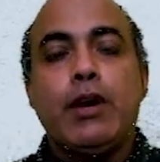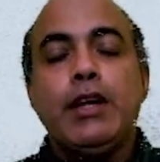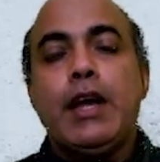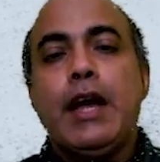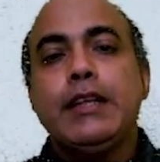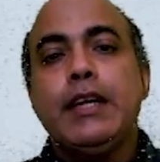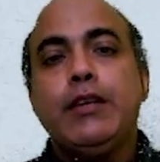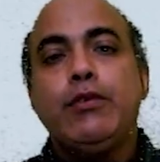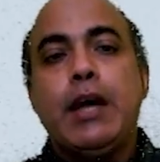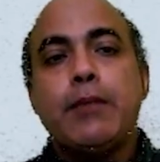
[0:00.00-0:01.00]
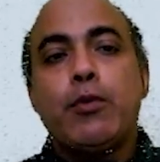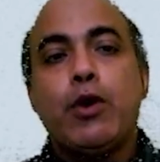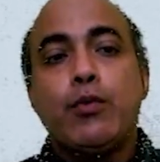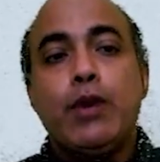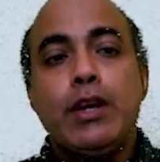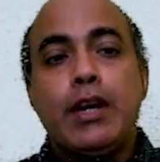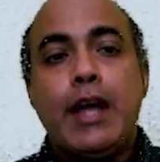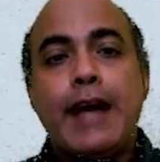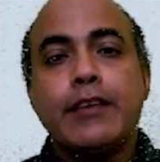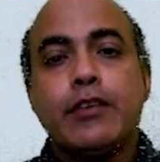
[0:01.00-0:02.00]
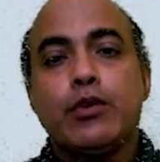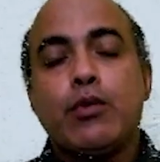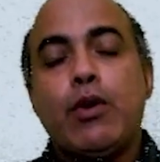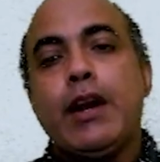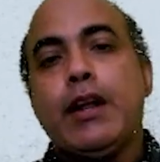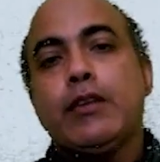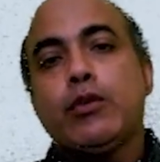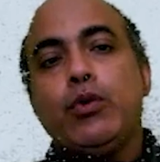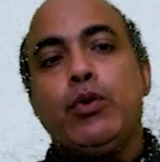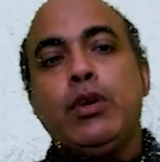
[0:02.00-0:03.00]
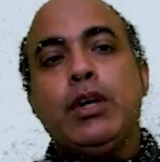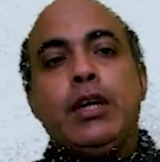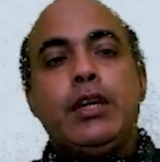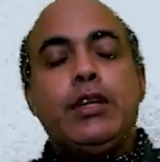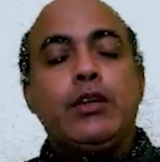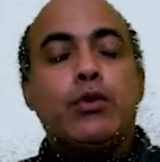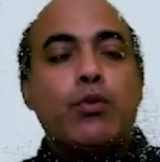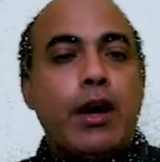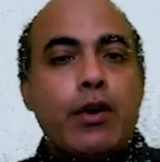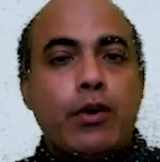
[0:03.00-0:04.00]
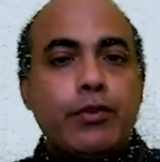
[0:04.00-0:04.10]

and then we have got one x square also, the square of